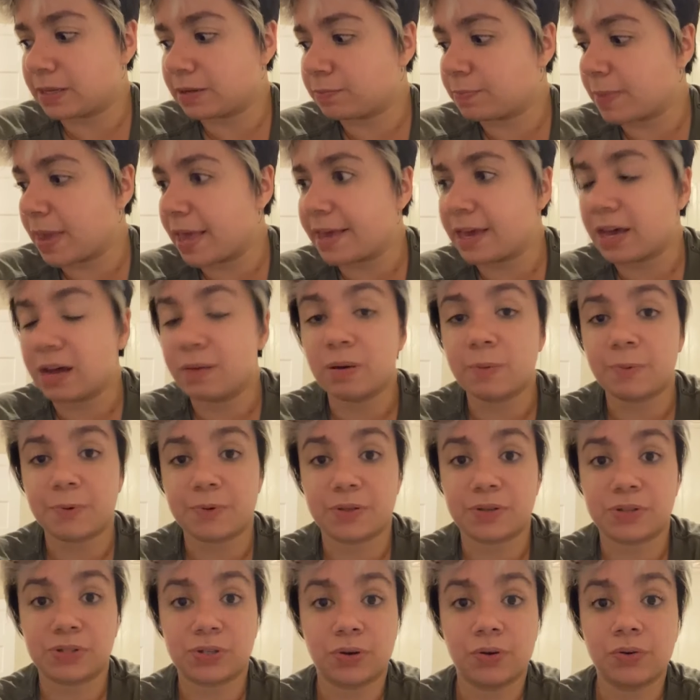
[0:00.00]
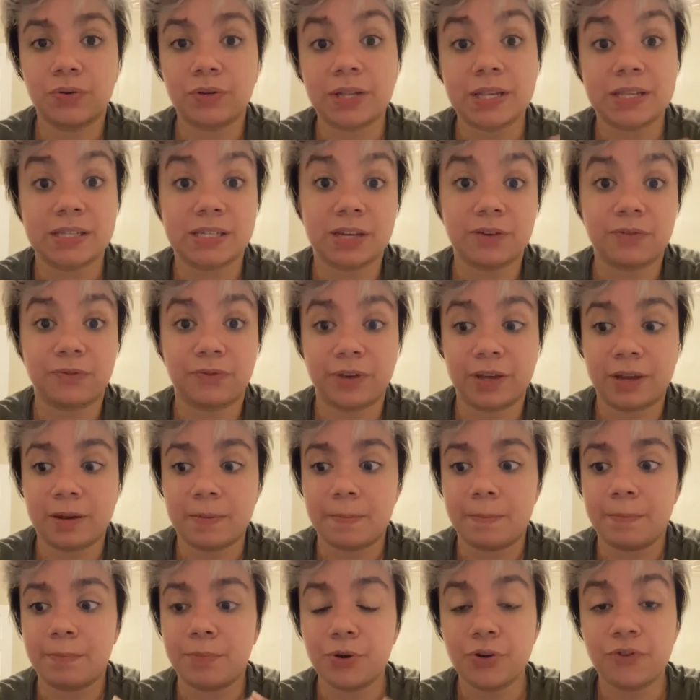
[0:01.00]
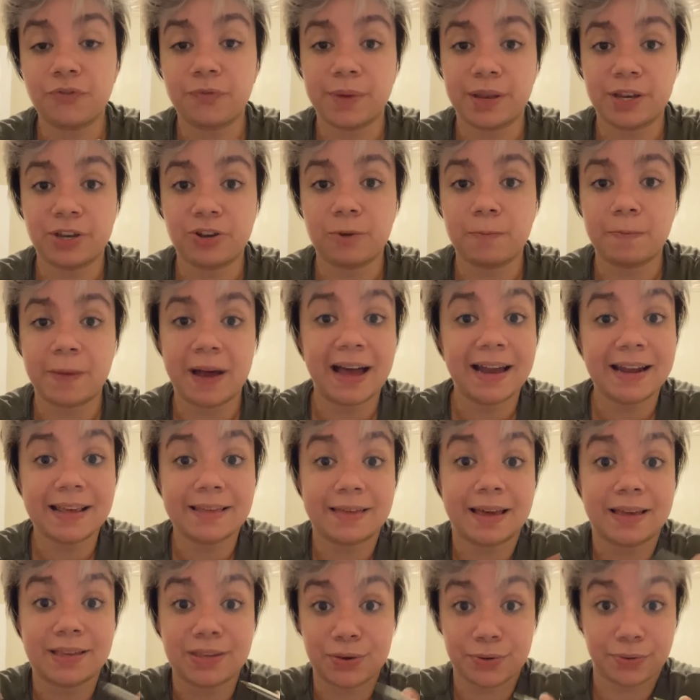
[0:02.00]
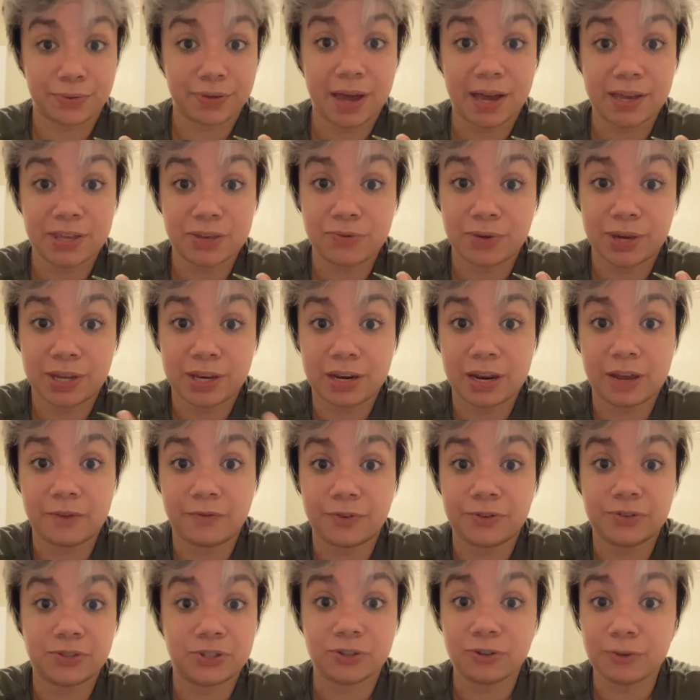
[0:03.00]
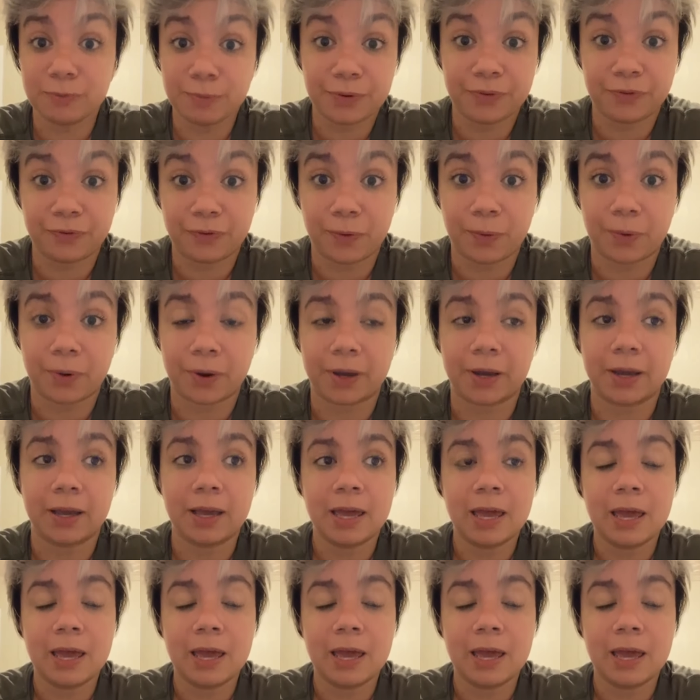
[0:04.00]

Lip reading: may come up with a totally different movement in your body that you thought you could never do before.